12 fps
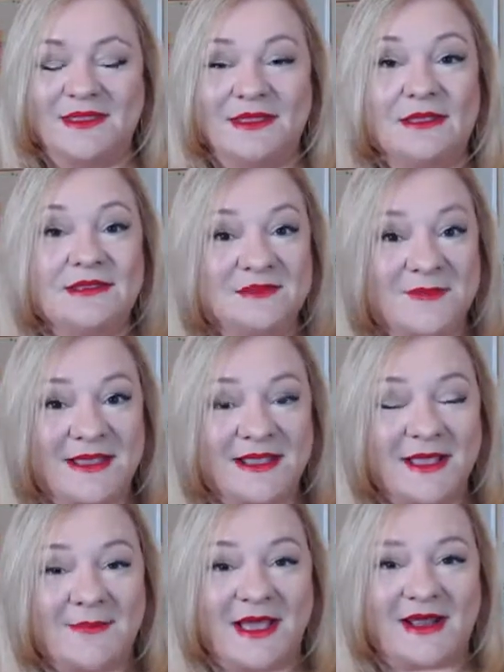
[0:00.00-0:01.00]
Speaking
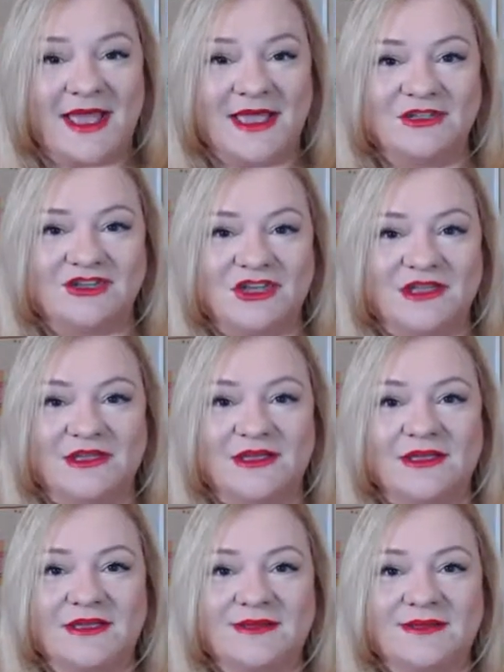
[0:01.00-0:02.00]
about aging,
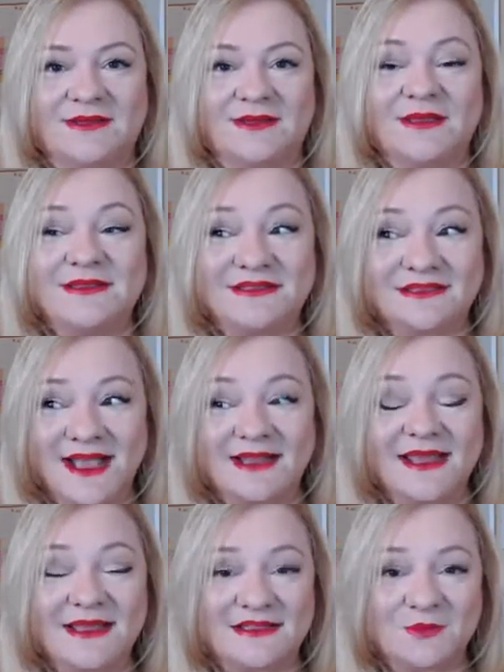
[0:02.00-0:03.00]
sun
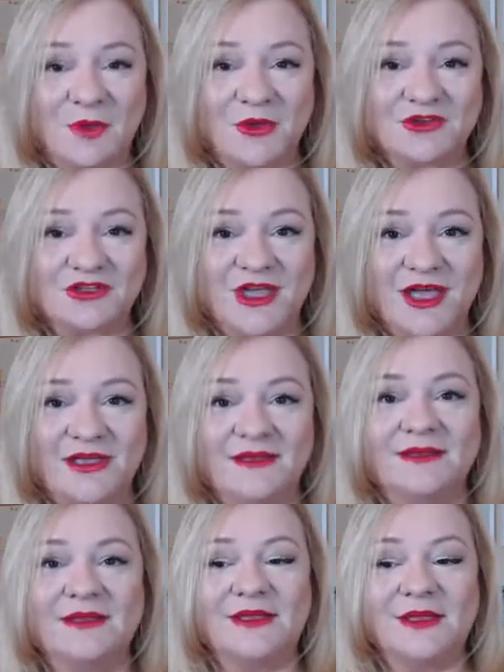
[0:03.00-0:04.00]
exposure,
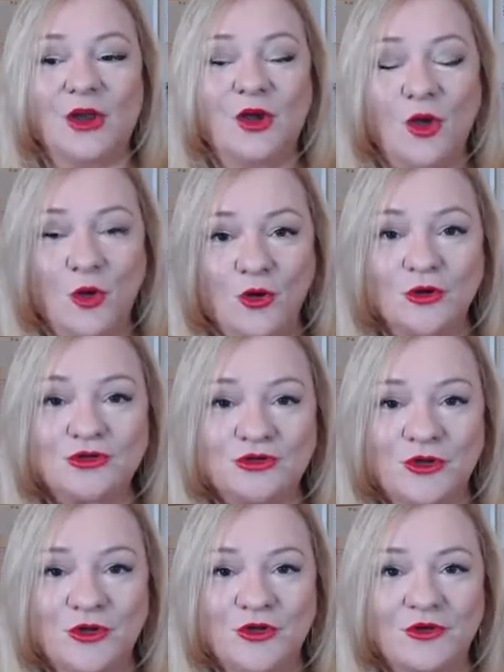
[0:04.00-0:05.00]

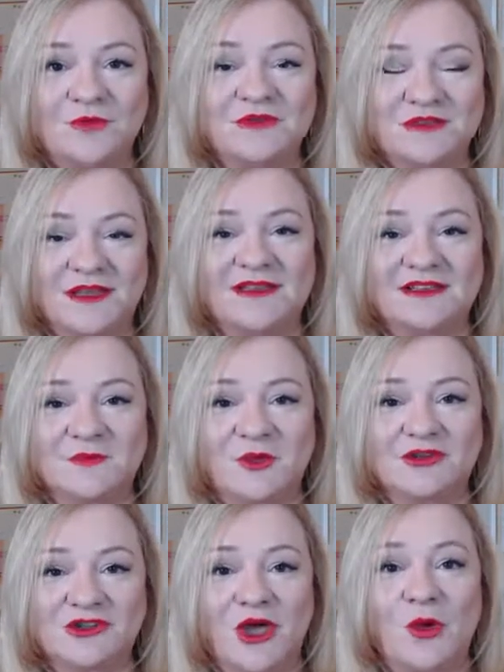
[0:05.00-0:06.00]
long-term sun
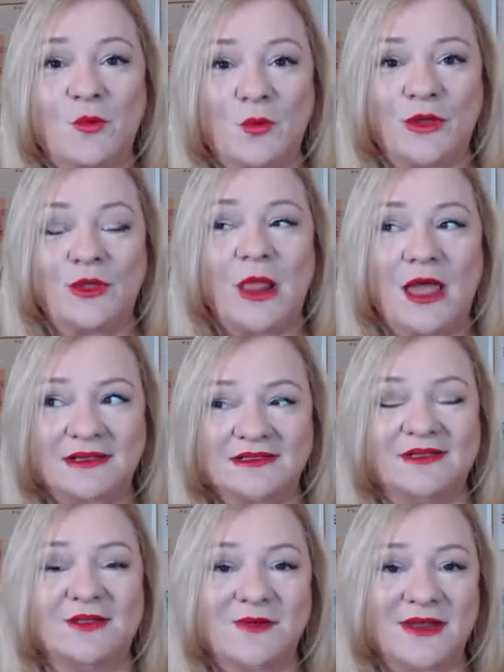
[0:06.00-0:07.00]
exposure will
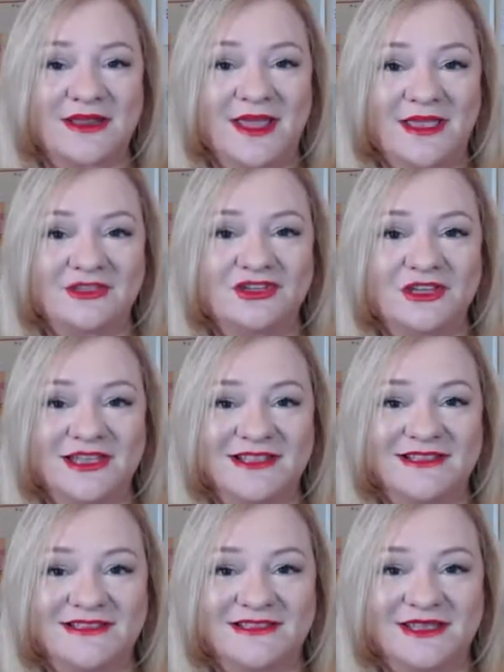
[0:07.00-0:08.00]
accelerate aging in
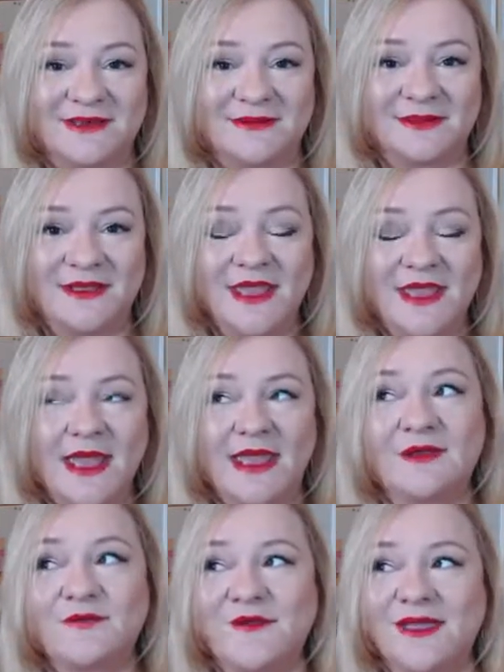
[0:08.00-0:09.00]
the skin.
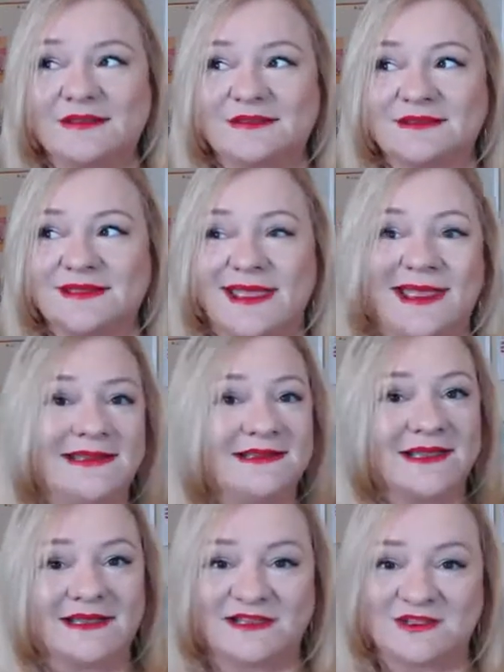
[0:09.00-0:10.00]
In fact, any
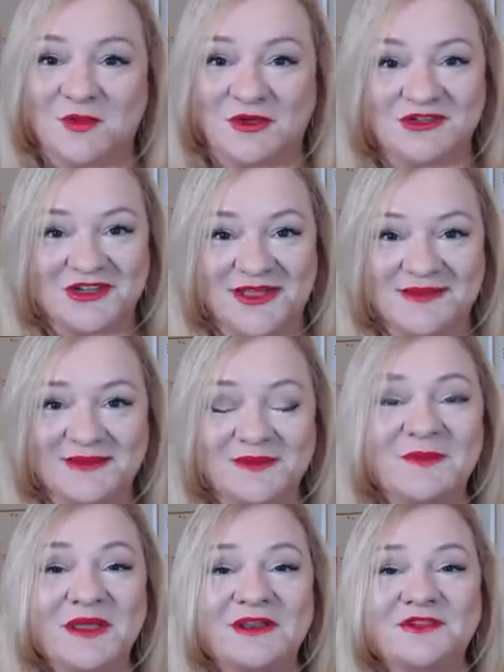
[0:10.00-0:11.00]
sun exposure, the
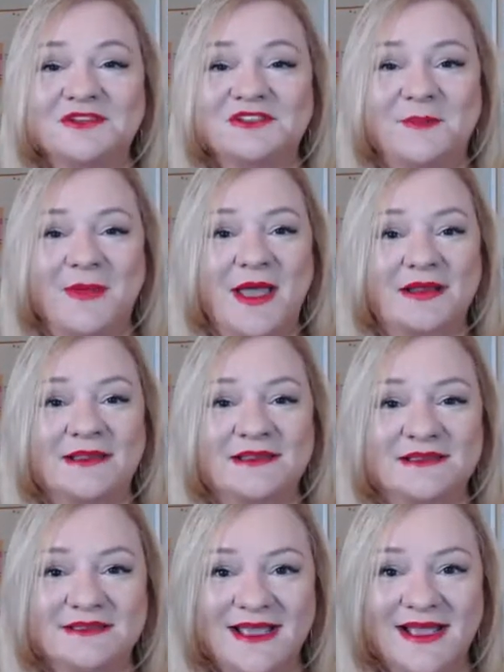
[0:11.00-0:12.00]
minute you step out in the
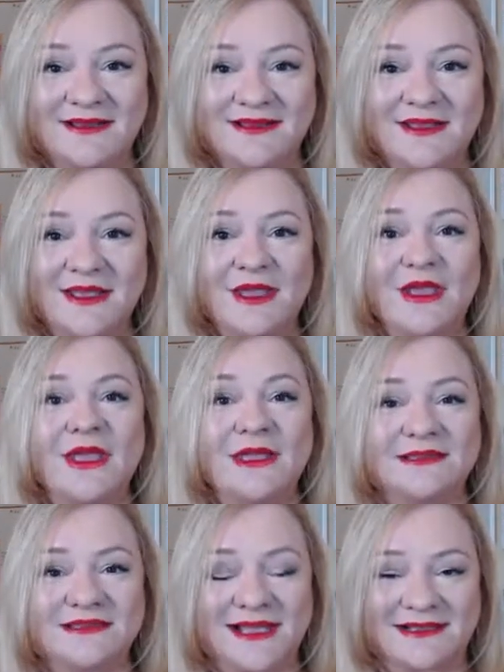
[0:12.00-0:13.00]
sun,
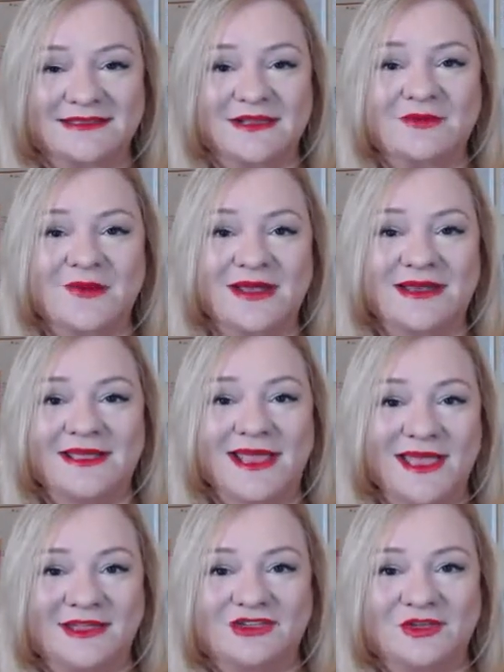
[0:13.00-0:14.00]
it's accelerating
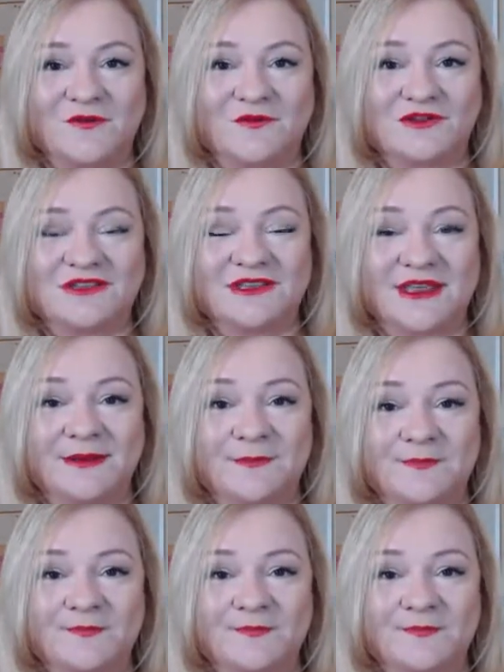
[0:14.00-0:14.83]
aging of your skin.